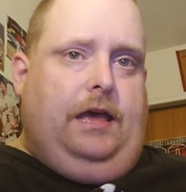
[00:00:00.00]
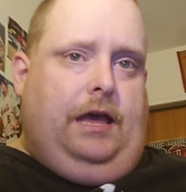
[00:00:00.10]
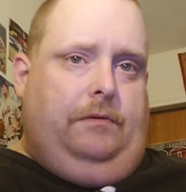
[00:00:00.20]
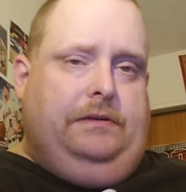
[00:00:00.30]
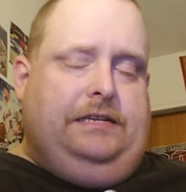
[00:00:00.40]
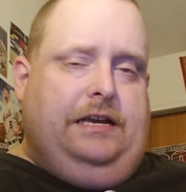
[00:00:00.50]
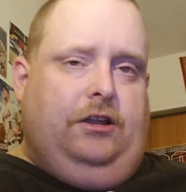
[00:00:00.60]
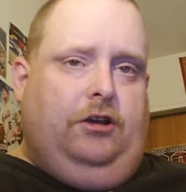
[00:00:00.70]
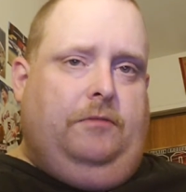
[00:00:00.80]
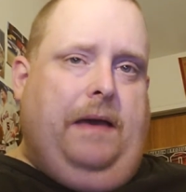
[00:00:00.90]
And we take a
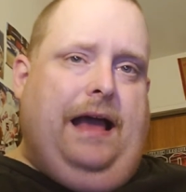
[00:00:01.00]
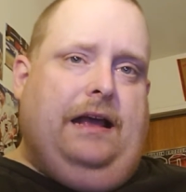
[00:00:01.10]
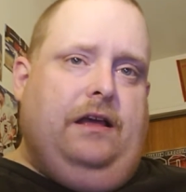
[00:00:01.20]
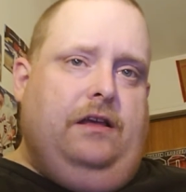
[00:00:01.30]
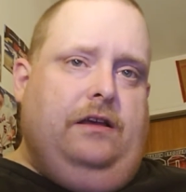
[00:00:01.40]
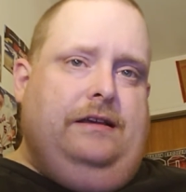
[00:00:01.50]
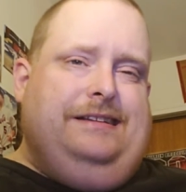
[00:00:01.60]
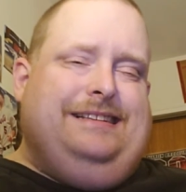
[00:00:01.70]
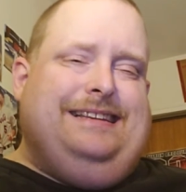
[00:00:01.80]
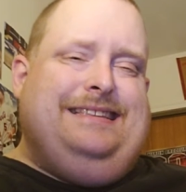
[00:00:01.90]
look back
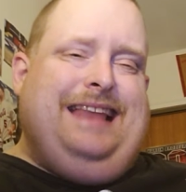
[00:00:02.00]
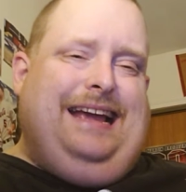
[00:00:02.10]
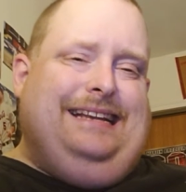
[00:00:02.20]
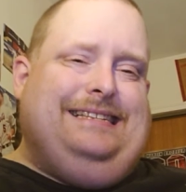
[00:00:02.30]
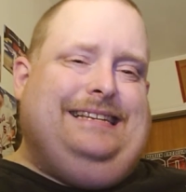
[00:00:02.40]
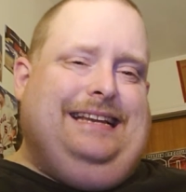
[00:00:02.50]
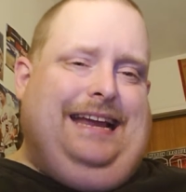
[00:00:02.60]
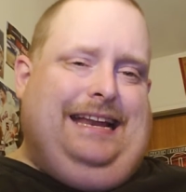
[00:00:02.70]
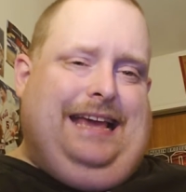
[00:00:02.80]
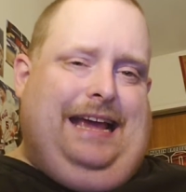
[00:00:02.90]
to
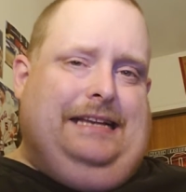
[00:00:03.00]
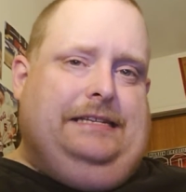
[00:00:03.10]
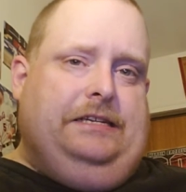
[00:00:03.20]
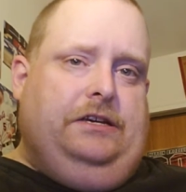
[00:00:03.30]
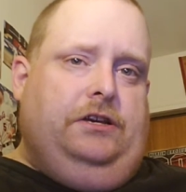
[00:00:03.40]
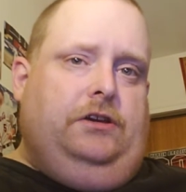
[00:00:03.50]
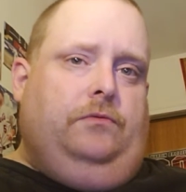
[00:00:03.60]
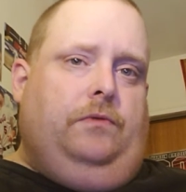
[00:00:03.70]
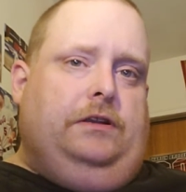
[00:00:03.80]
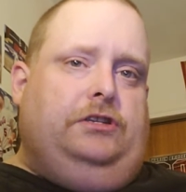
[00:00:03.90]
1988
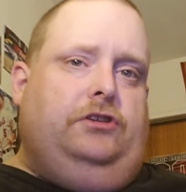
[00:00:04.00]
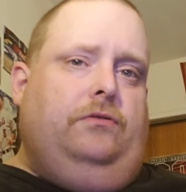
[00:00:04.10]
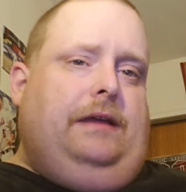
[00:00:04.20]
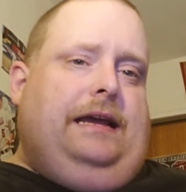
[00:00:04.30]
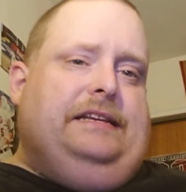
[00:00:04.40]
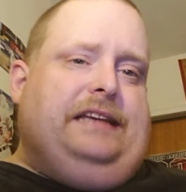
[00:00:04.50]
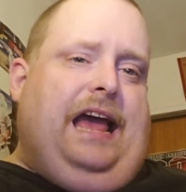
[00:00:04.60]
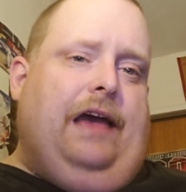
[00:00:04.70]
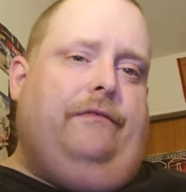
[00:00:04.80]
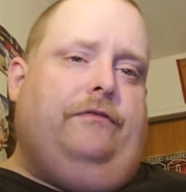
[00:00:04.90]
when two days
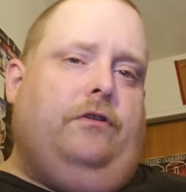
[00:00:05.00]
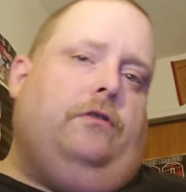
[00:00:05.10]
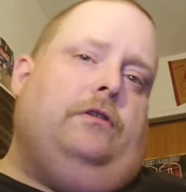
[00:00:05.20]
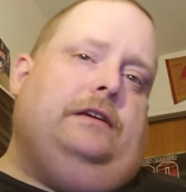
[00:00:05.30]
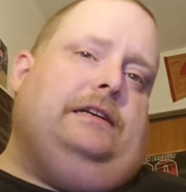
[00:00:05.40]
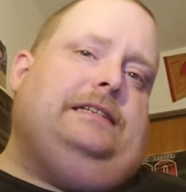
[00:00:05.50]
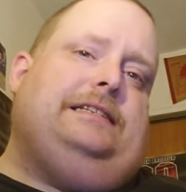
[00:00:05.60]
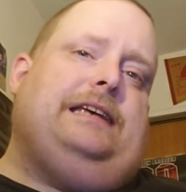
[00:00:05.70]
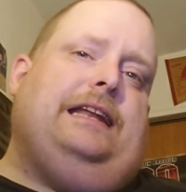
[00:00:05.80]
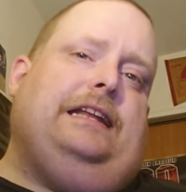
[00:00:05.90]
after
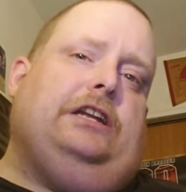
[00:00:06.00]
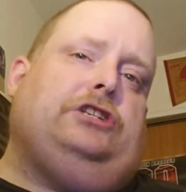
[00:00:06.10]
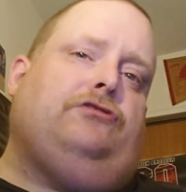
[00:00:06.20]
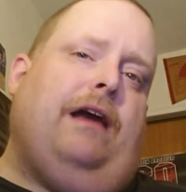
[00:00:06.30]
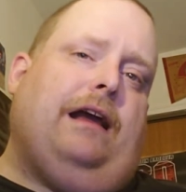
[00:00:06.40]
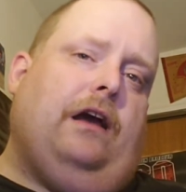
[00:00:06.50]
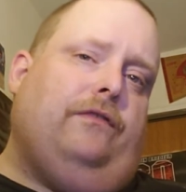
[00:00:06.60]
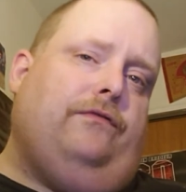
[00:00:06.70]
setting the track on